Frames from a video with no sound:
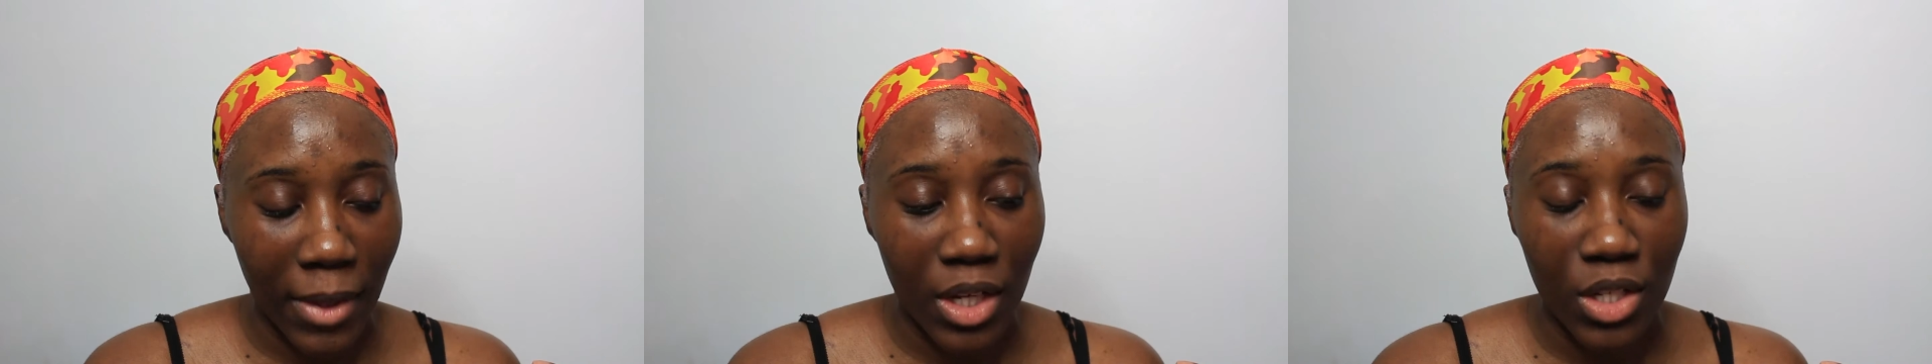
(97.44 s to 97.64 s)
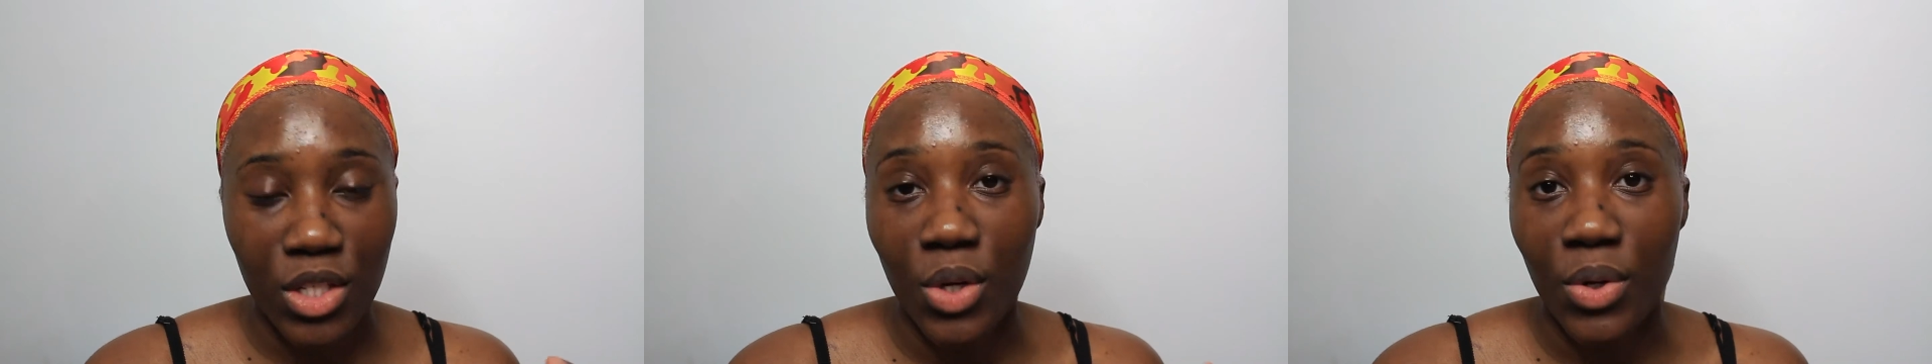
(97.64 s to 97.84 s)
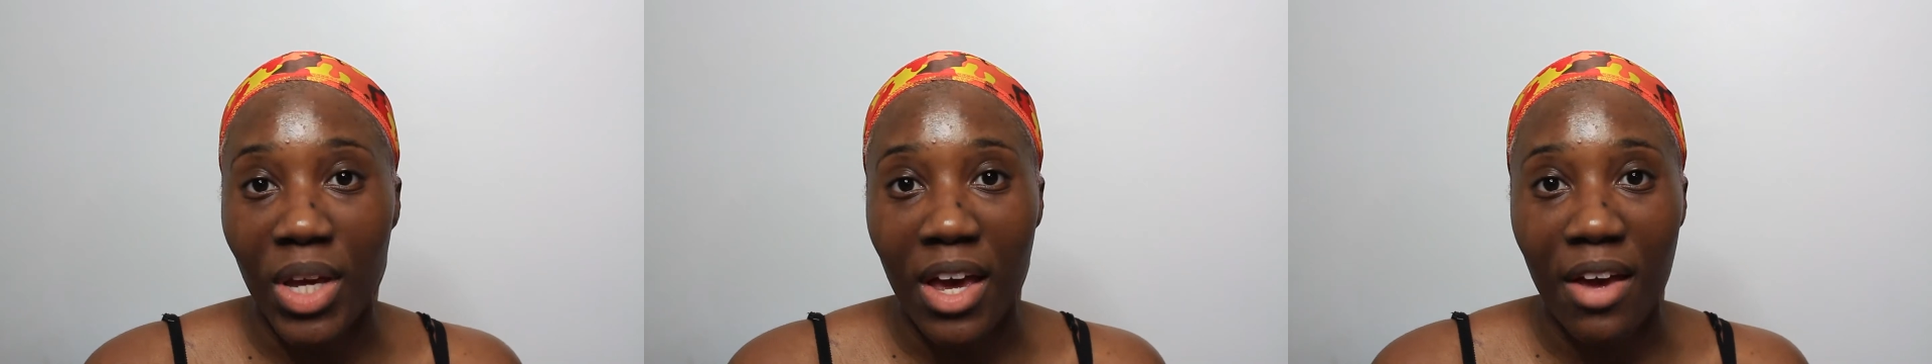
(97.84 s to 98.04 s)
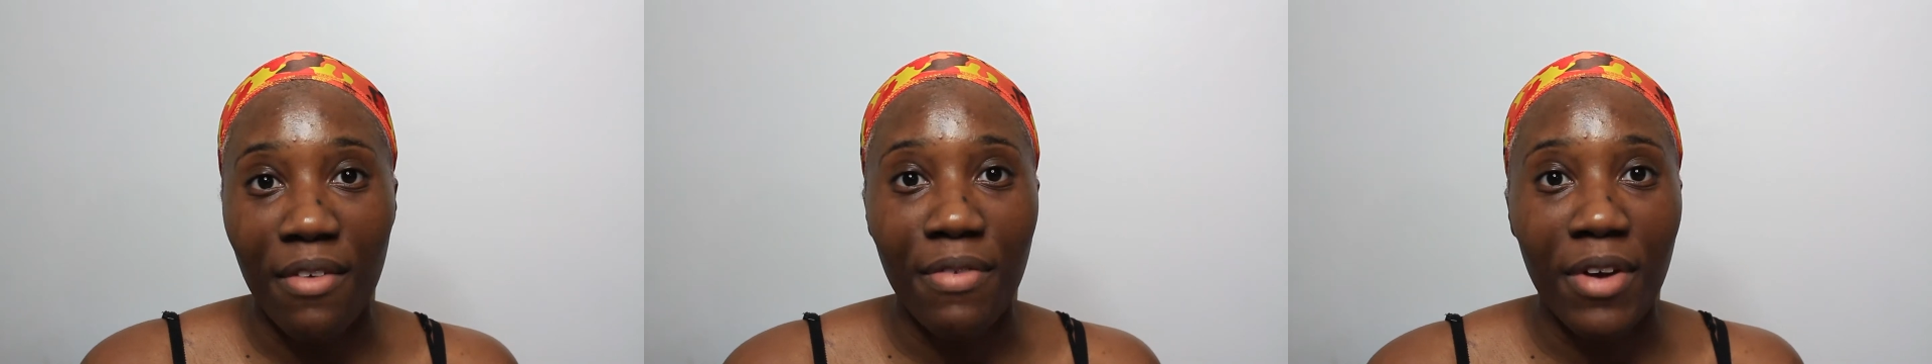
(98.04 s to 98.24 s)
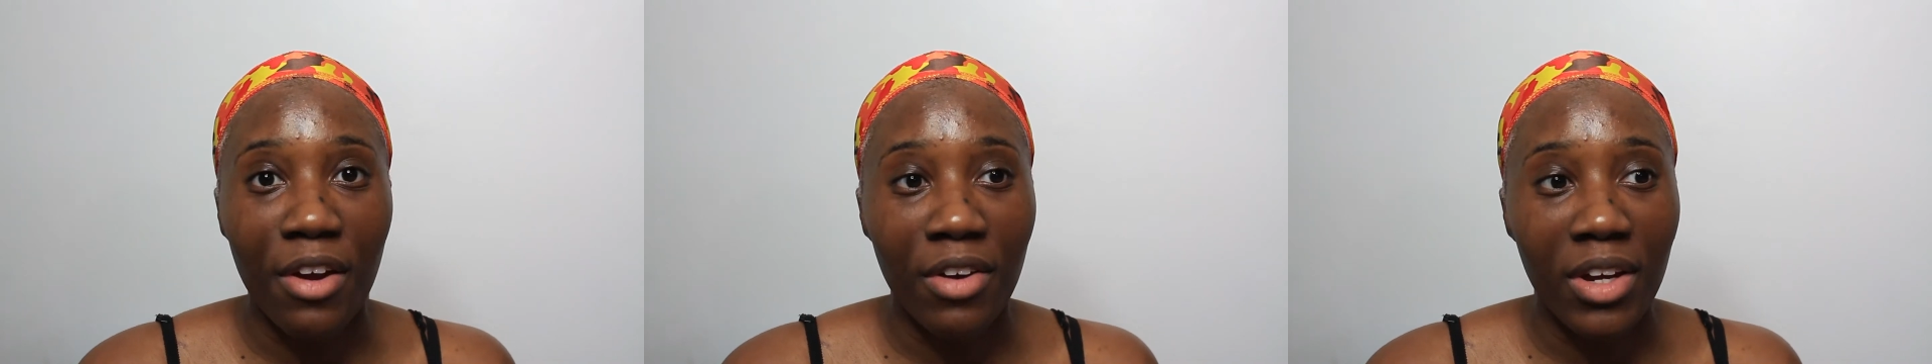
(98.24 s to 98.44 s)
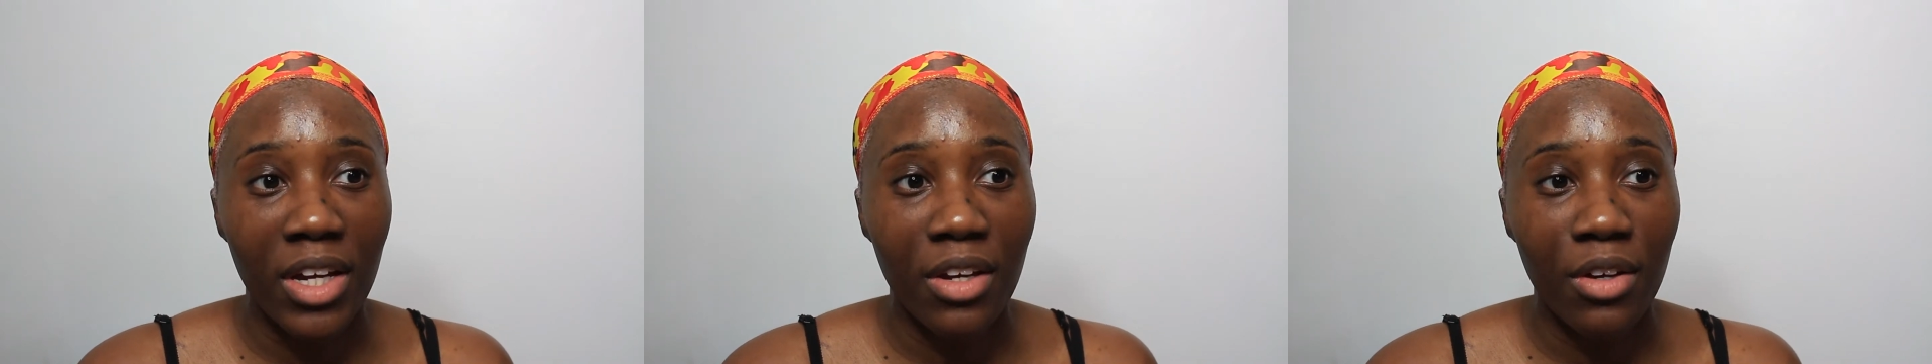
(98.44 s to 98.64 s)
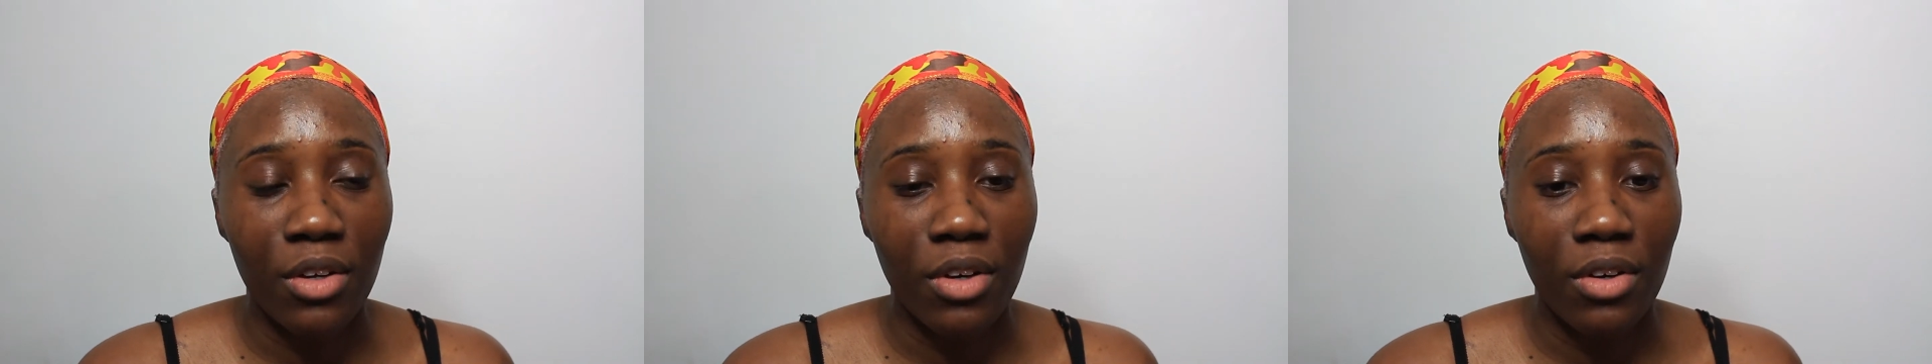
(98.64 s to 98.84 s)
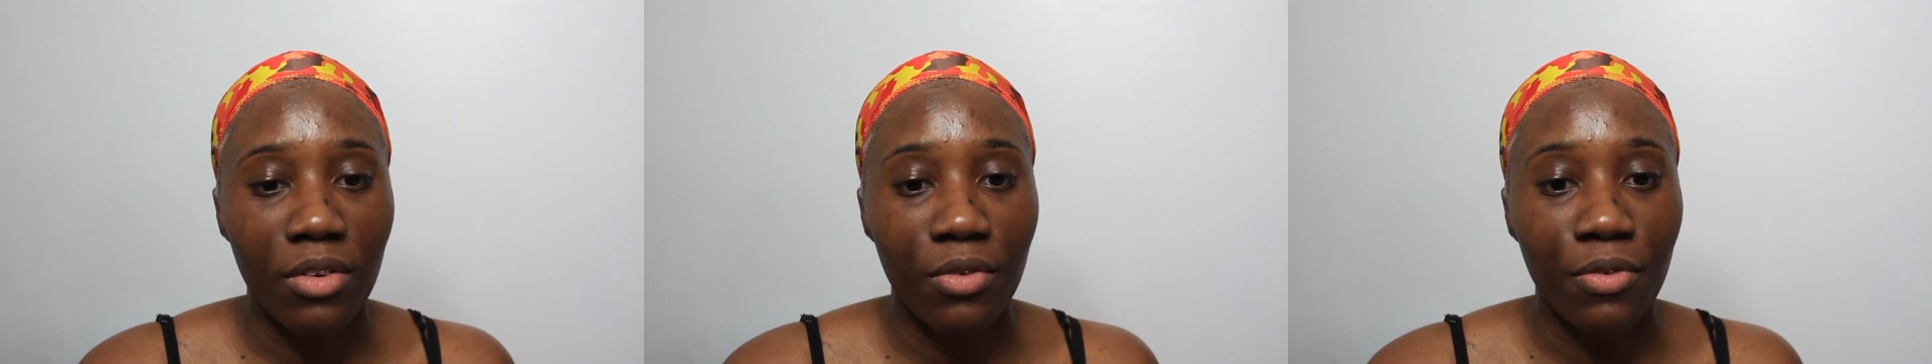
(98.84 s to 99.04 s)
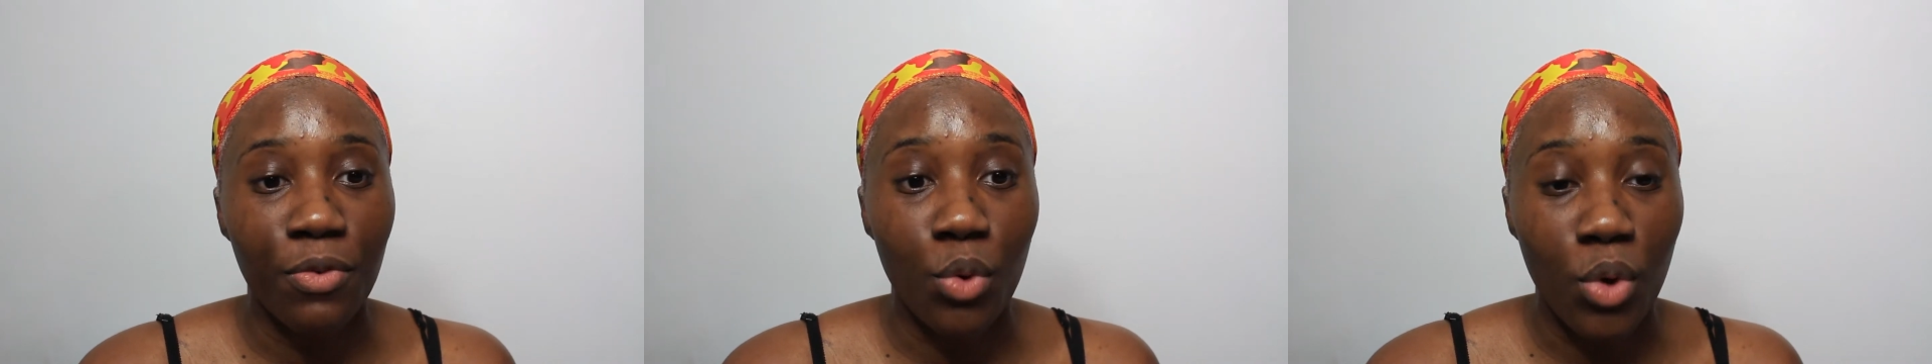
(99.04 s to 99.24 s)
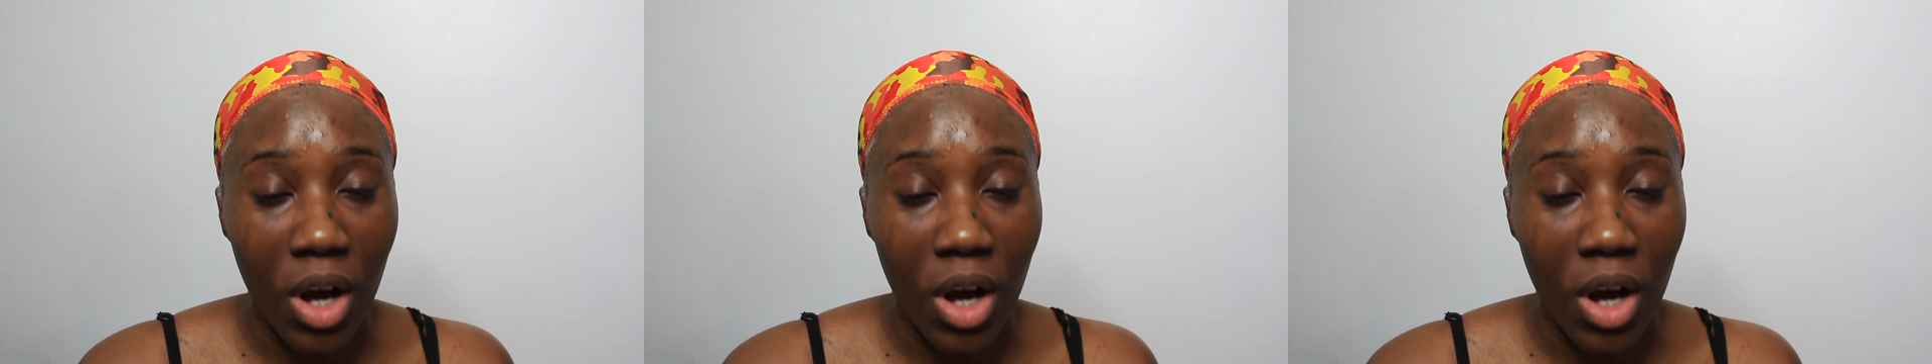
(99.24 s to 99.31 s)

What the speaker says: So yeah, very full